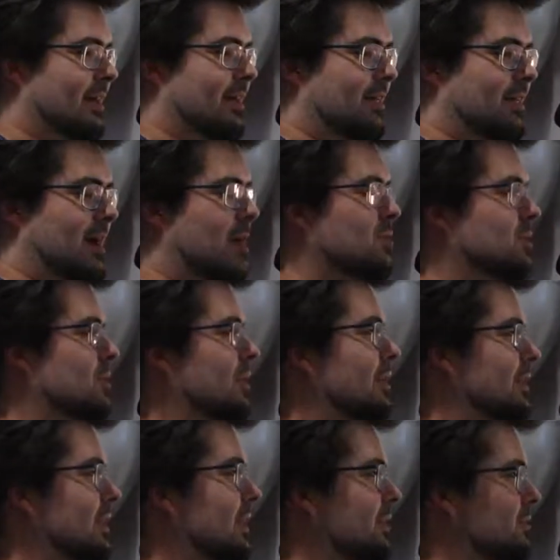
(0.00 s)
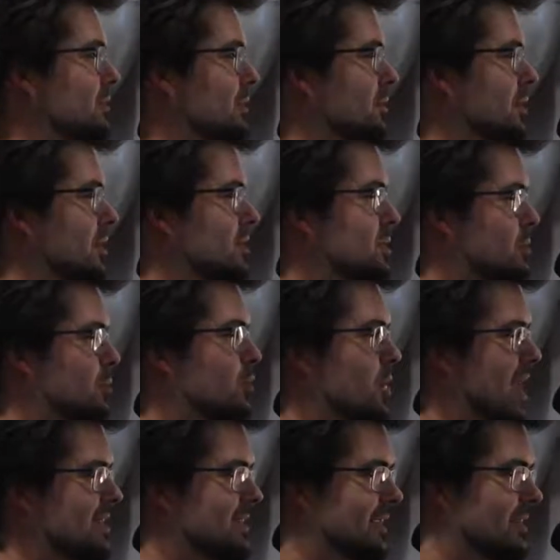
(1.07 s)
and I was going to leave you on a
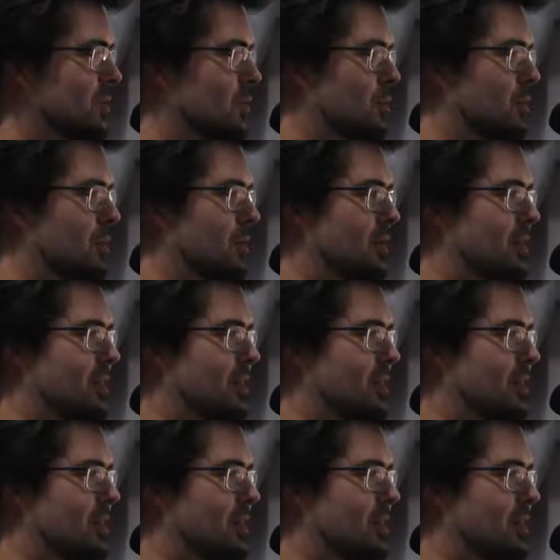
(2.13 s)
depressing note,